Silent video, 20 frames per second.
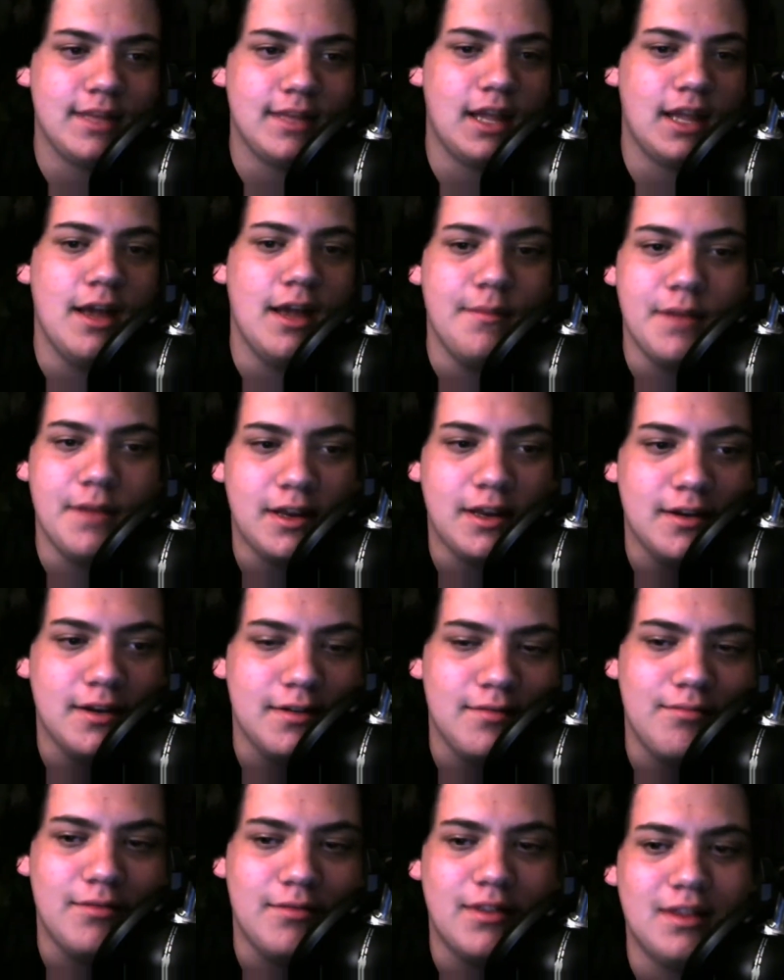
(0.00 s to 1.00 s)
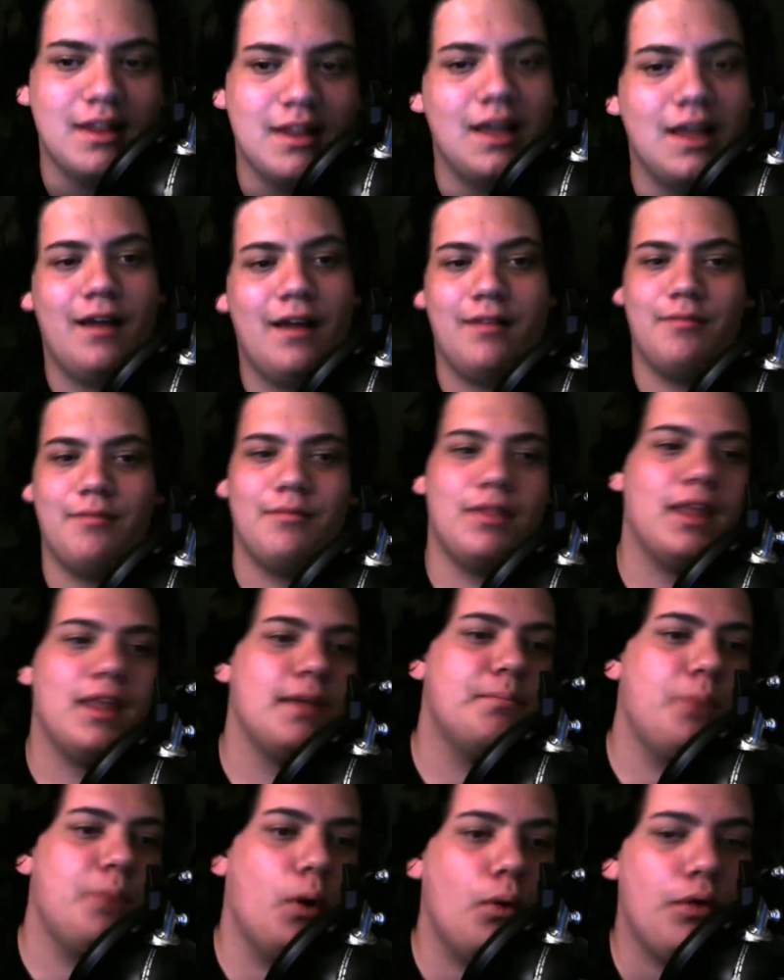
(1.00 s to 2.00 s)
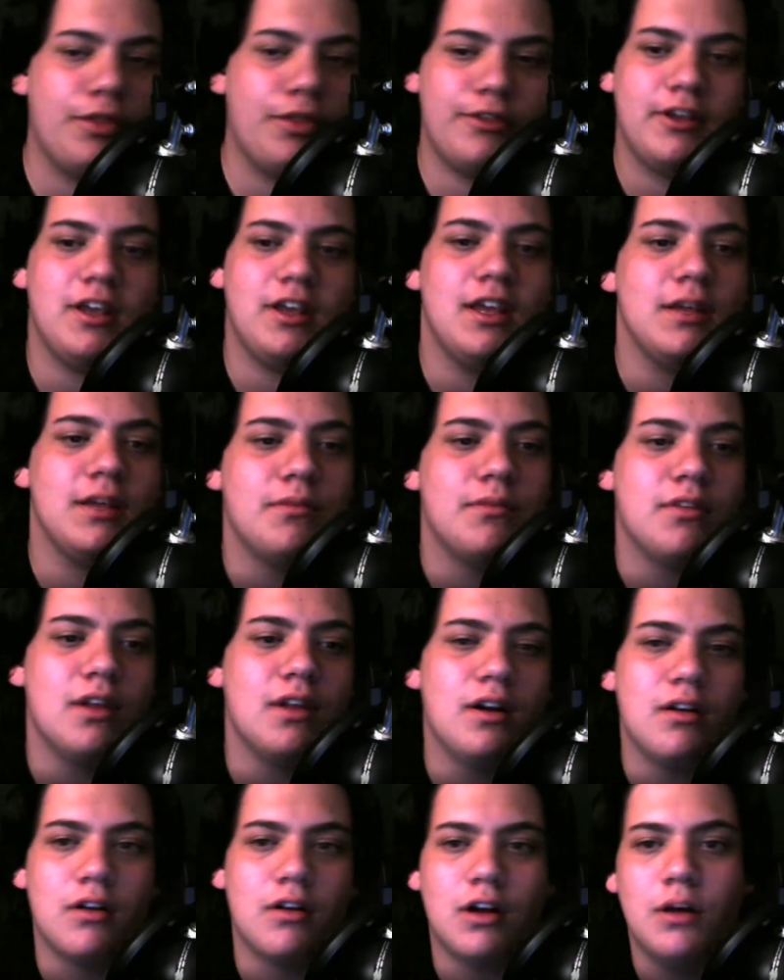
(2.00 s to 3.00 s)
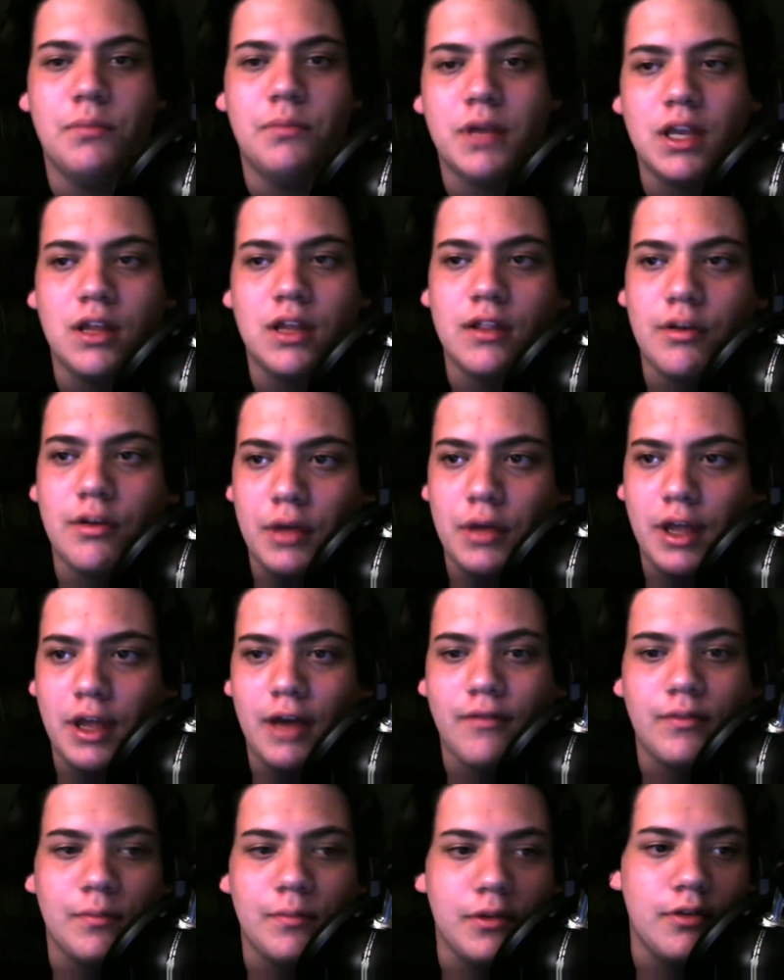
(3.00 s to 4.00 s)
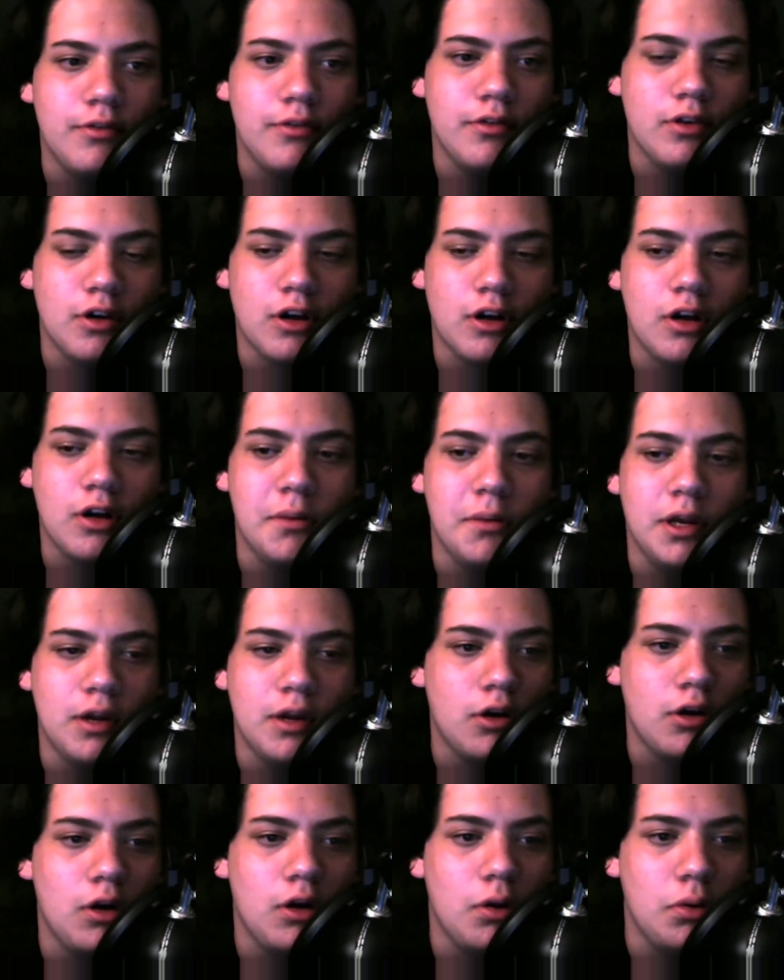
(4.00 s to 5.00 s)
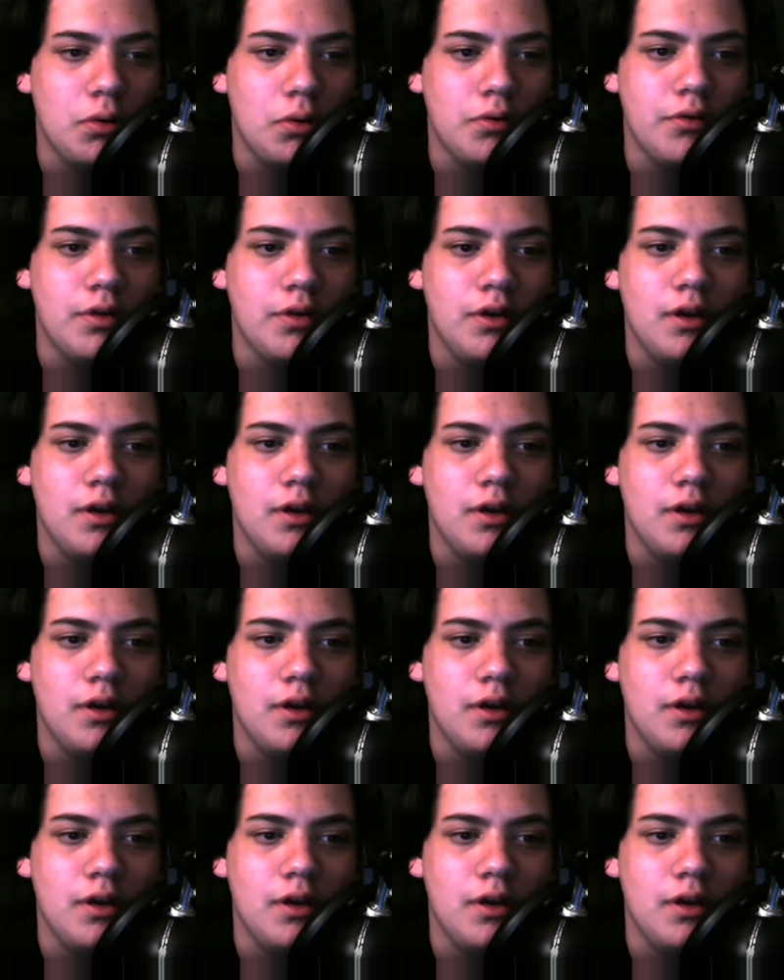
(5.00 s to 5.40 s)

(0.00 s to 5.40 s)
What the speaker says: mean, like both teams that are coming in that we have them losing are coming in cold.